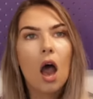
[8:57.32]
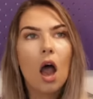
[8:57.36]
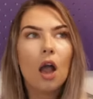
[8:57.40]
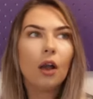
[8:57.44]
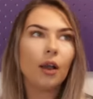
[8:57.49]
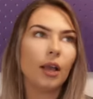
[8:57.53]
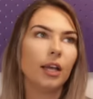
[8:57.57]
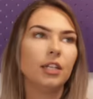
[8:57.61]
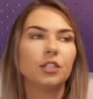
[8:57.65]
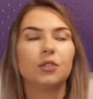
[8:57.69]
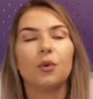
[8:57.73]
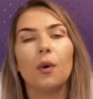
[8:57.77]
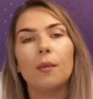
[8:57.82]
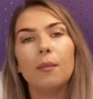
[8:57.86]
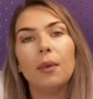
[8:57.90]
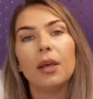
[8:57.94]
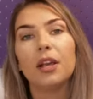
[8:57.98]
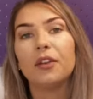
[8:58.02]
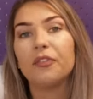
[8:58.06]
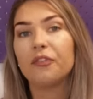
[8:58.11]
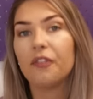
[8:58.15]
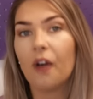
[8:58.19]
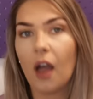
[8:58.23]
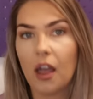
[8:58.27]
Okay, so I'm
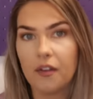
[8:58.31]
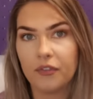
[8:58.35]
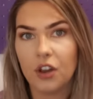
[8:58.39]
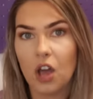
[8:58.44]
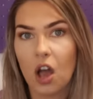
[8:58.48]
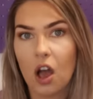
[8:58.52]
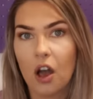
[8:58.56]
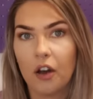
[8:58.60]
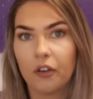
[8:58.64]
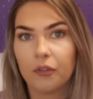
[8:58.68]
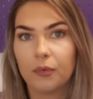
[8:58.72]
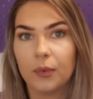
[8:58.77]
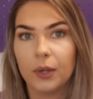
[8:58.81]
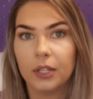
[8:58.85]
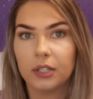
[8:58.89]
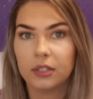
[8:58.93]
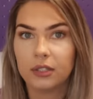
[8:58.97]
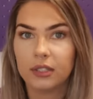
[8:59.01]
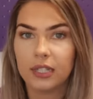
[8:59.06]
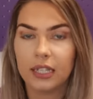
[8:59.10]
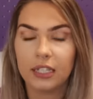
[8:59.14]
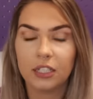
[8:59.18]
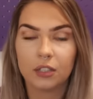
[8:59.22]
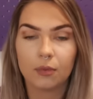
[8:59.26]
like 5.5
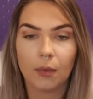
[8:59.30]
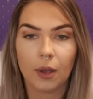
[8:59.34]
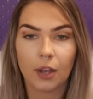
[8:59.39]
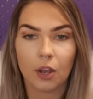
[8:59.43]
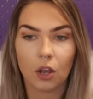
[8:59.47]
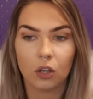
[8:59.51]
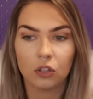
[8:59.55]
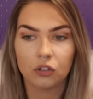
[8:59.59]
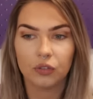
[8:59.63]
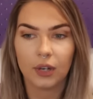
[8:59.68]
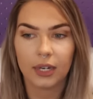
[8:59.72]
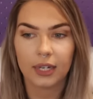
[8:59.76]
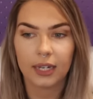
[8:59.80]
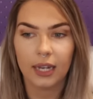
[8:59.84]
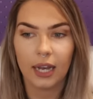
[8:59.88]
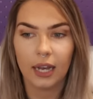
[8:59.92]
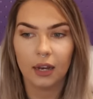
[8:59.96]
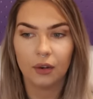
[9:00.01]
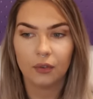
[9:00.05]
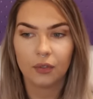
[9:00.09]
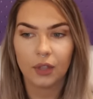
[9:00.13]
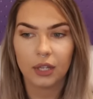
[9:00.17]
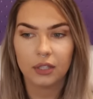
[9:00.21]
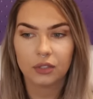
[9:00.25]
months into my contract
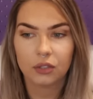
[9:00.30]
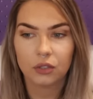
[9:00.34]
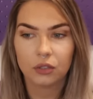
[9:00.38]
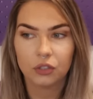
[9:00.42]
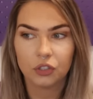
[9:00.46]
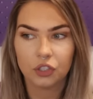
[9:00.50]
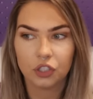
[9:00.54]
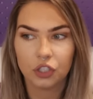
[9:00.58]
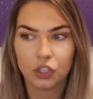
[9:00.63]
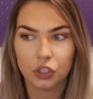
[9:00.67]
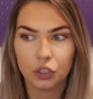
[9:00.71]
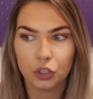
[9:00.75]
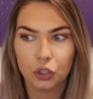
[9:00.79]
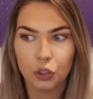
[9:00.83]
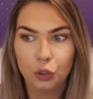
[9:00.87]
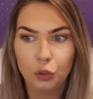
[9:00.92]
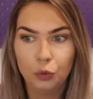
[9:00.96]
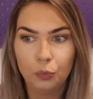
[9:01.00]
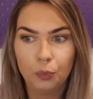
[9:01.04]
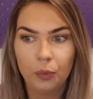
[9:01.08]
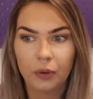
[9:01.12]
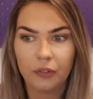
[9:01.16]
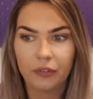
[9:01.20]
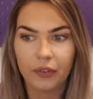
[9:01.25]
now. That's gone
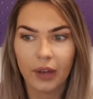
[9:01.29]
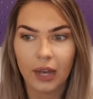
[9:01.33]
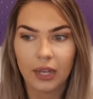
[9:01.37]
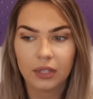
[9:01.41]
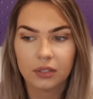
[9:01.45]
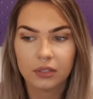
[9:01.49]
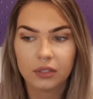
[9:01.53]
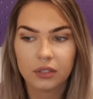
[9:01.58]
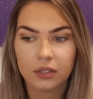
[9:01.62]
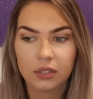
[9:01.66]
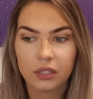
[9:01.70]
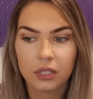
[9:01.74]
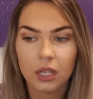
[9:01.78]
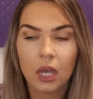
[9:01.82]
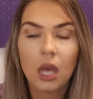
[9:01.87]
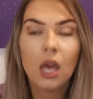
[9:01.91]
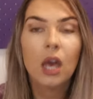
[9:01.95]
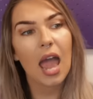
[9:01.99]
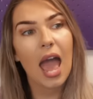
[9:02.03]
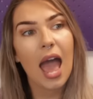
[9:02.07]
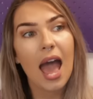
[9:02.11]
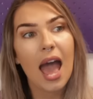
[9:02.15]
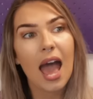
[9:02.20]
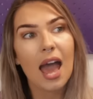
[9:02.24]
super fast.
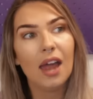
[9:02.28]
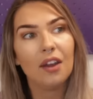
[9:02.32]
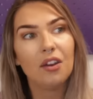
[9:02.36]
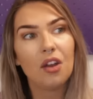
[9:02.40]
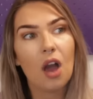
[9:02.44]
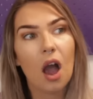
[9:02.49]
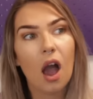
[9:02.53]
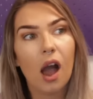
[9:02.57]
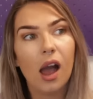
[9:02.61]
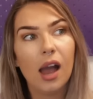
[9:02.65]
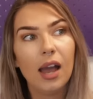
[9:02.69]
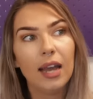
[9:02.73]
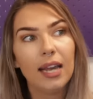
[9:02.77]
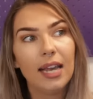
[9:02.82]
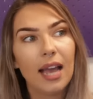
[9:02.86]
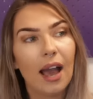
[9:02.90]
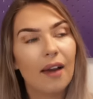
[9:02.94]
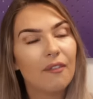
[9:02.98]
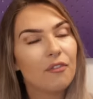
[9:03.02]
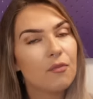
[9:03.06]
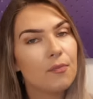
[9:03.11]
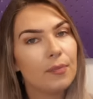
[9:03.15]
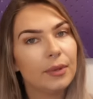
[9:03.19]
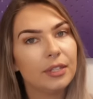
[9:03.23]
And I
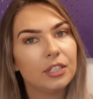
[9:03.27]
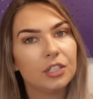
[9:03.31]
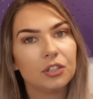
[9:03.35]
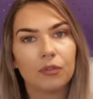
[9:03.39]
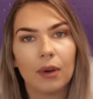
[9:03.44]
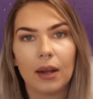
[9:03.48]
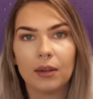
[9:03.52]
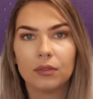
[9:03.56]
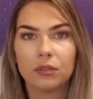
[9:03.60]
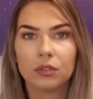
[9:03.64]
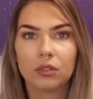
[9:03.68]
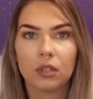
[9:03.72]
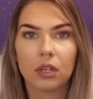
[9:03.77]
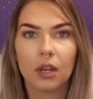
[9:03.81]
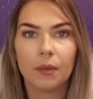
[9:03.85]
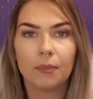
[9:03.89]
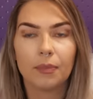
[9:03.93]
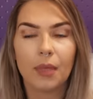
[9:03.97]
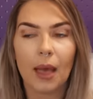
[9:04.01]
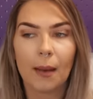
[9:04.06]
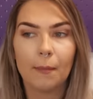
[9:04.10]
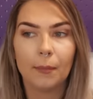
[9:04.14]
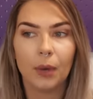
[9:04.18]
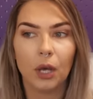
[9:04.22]
haven't been to Grounds
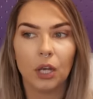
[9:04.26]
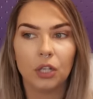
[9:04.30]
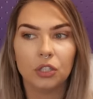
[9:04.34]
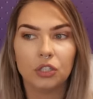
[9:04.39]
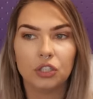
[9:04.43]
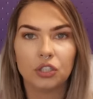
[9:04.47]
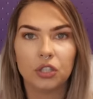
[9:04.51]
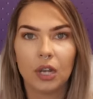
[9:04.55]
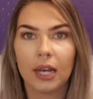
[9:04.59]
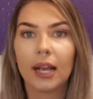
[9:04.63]
Club that much.